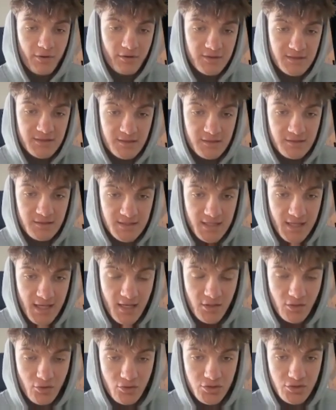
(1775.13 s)

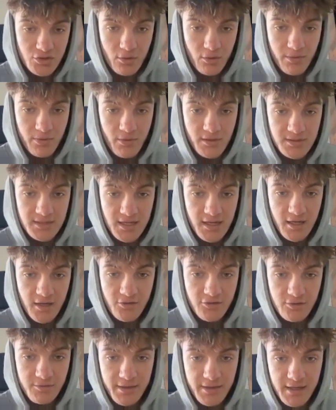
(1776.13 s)
set your stop loss at
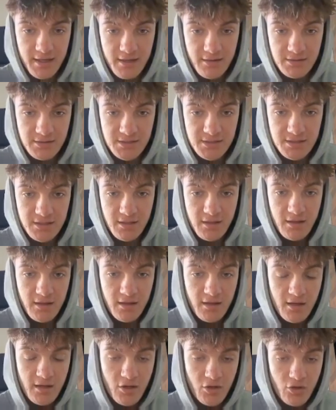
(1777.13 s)
£100,
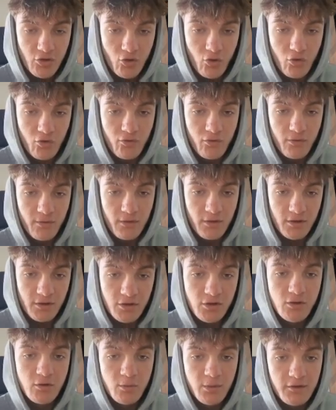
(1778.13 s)
you
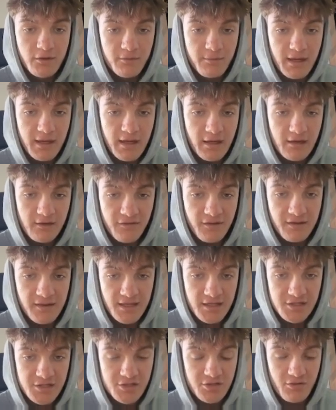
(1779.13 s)
would have made for
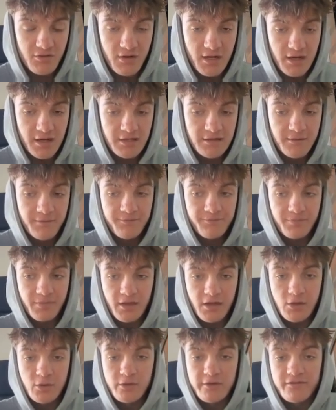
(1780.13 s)
this trade,
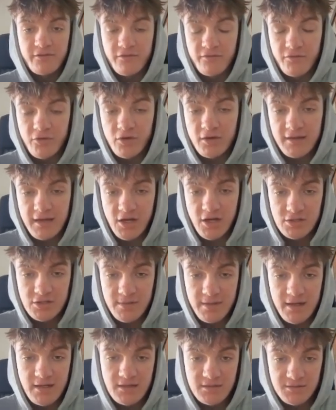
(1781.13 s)
you would have converted that
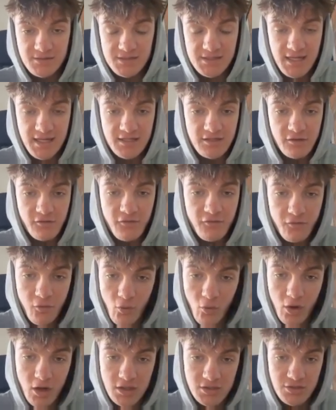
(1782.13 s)
£100 into
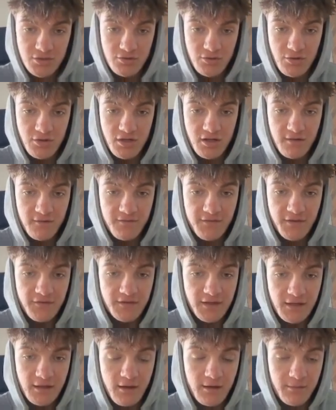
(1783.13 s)

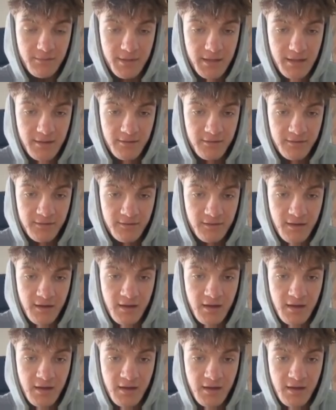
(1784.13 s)
£459.